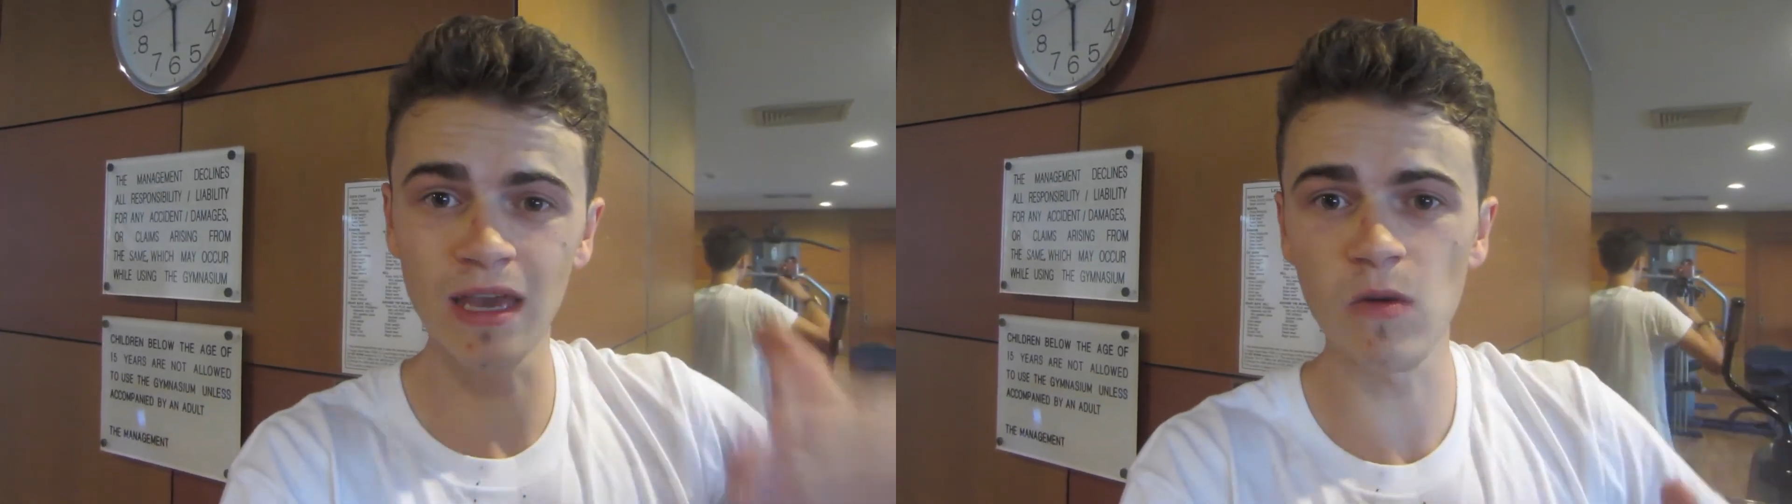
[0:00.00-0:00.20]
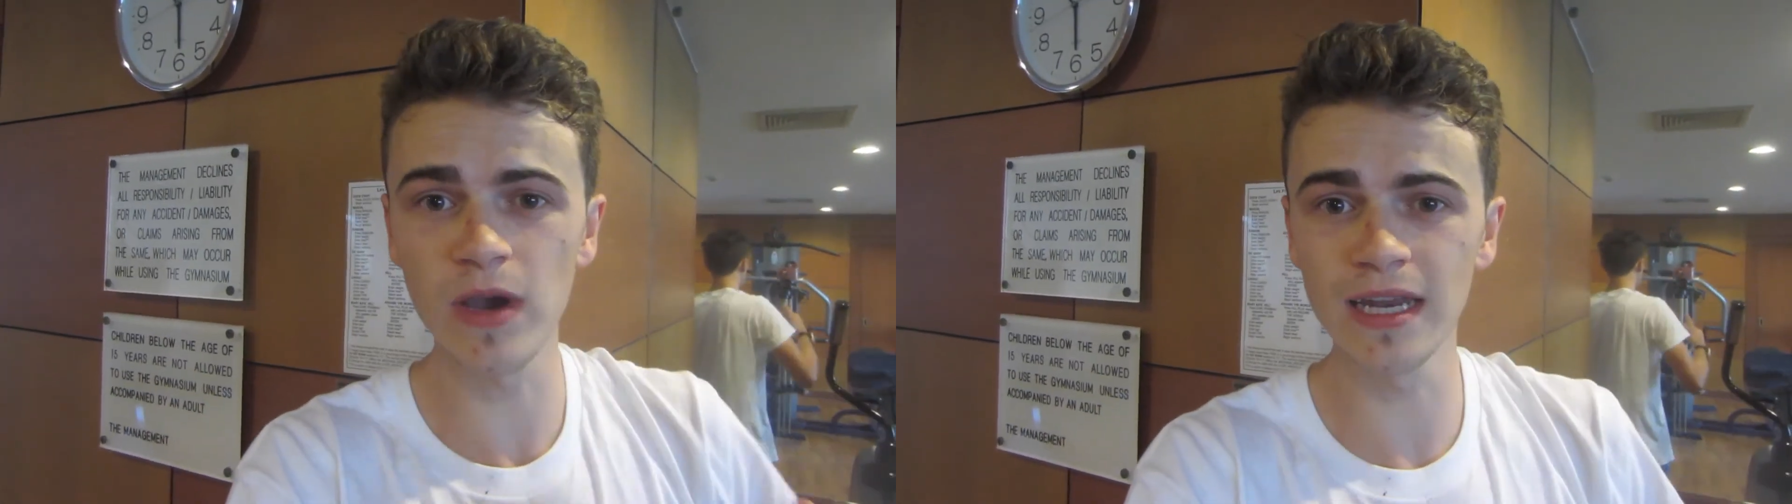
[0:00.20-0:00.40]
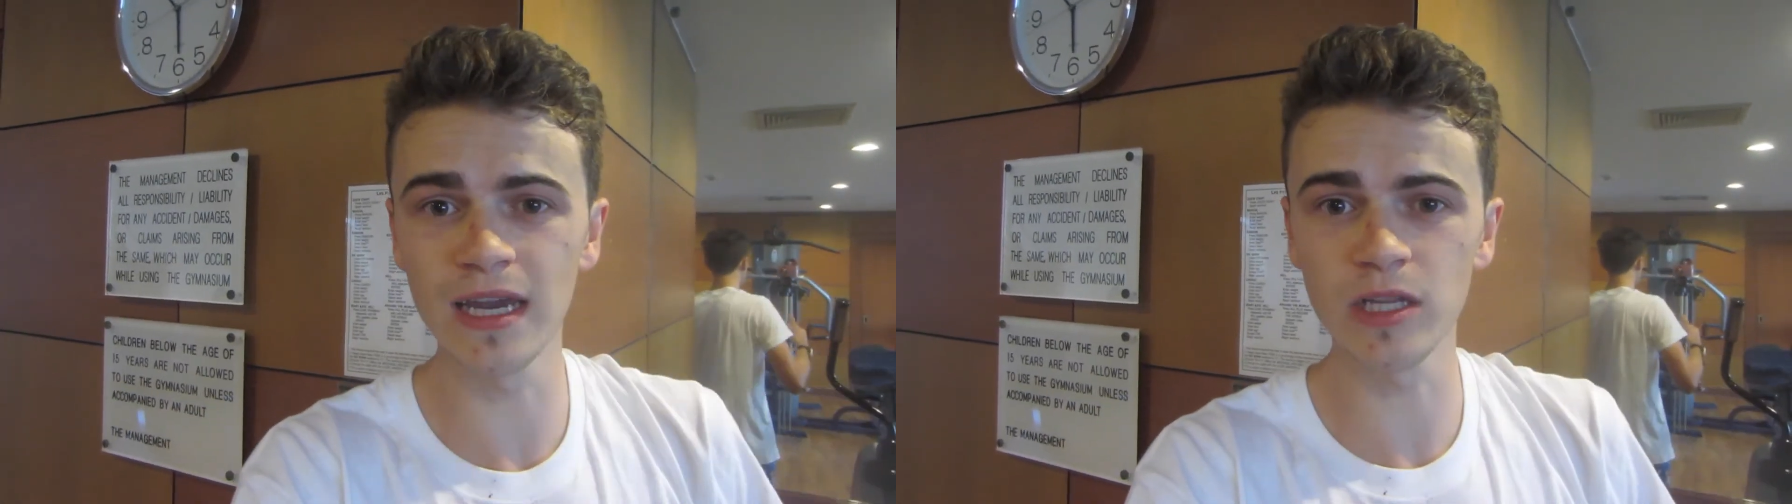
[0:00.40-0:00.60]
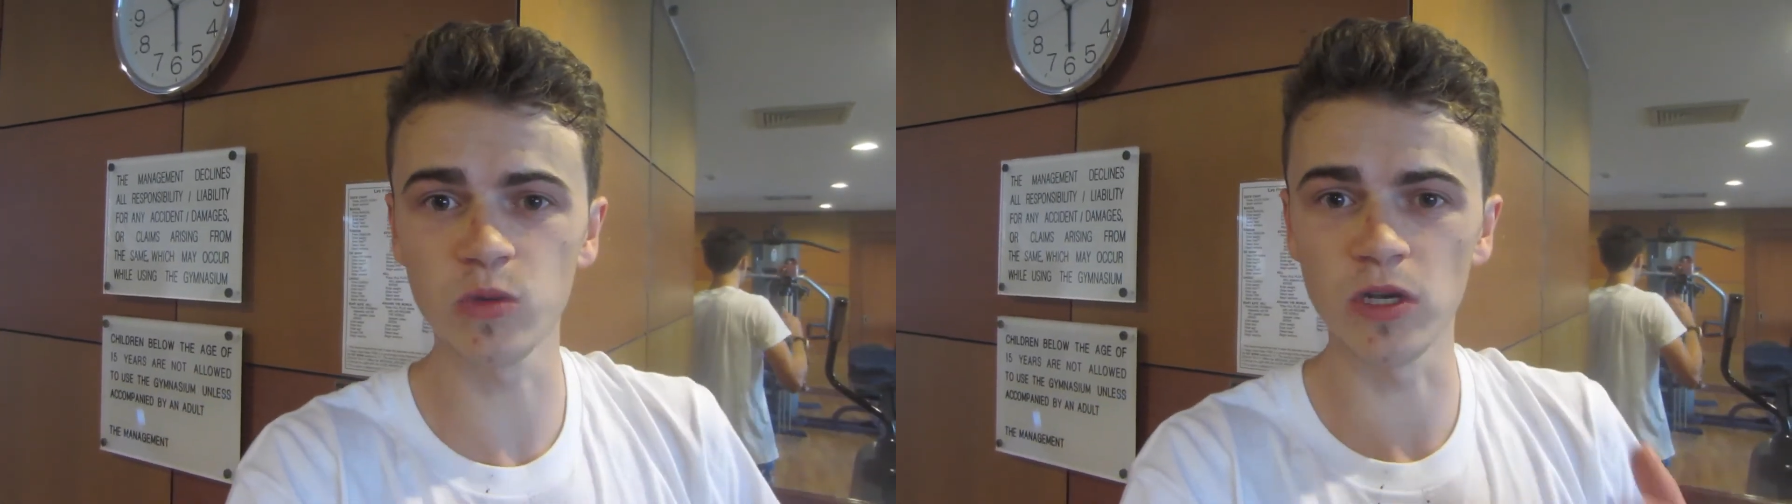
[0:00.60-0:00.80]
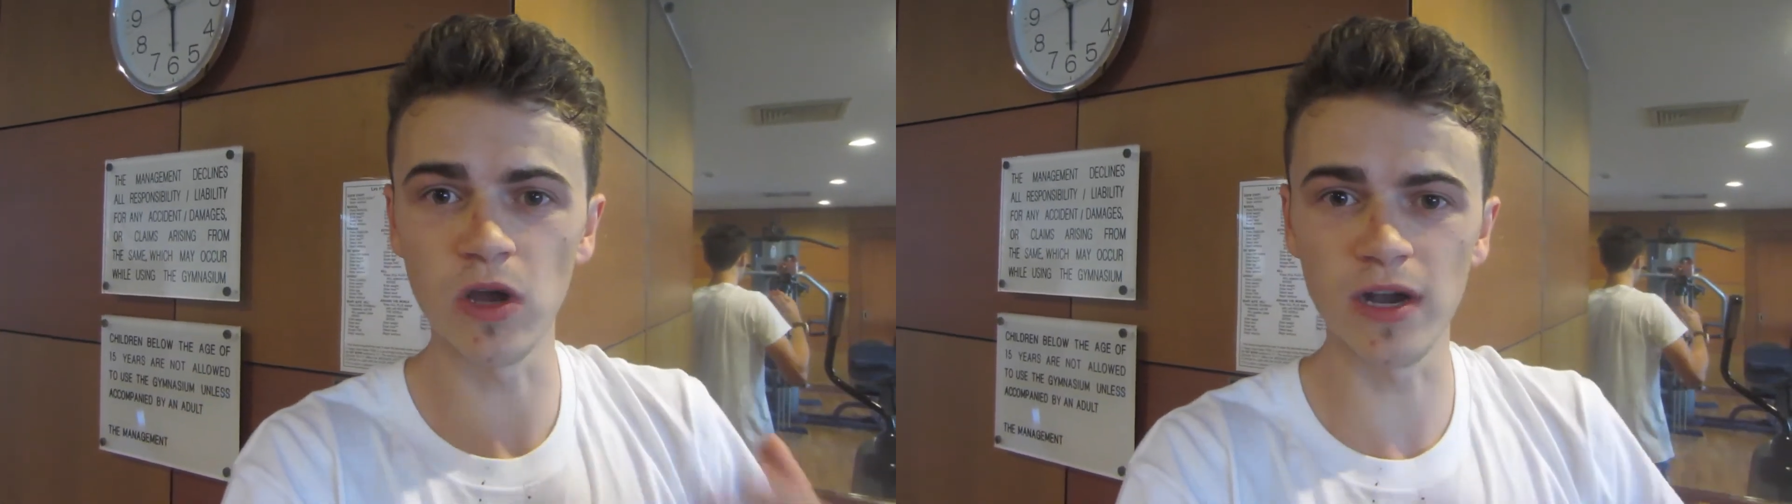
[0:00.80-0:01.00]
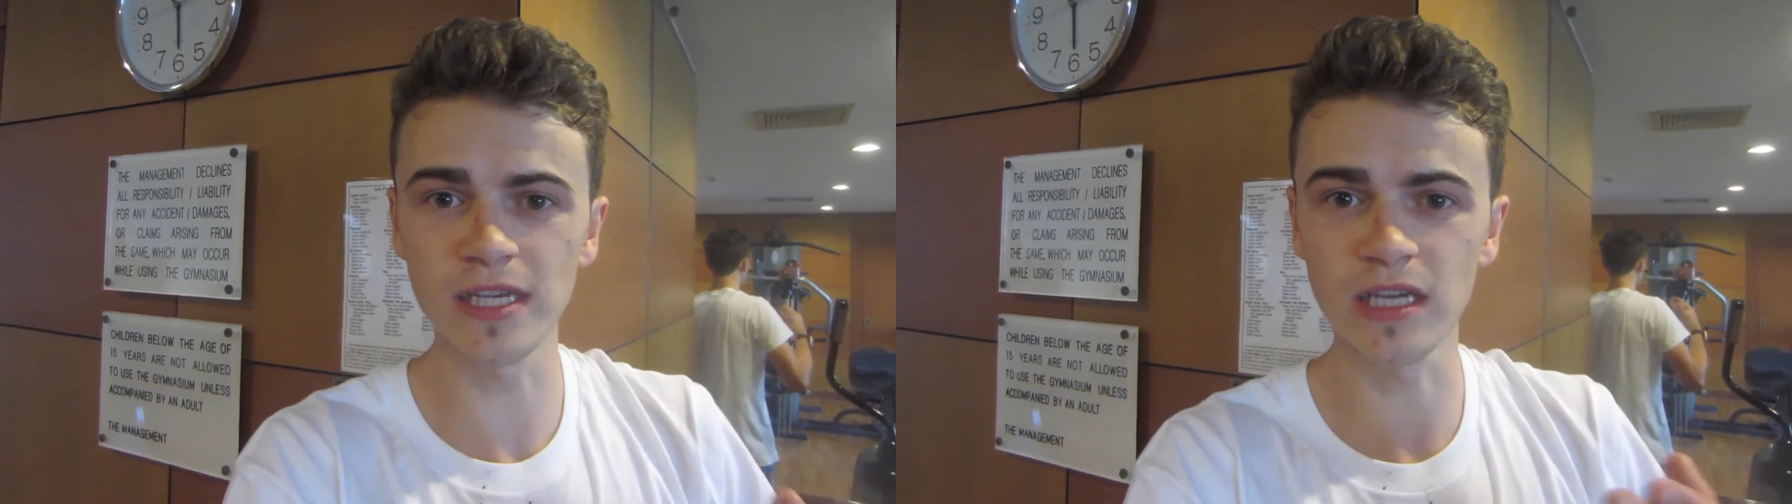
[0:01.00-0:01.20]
our way down to a nice,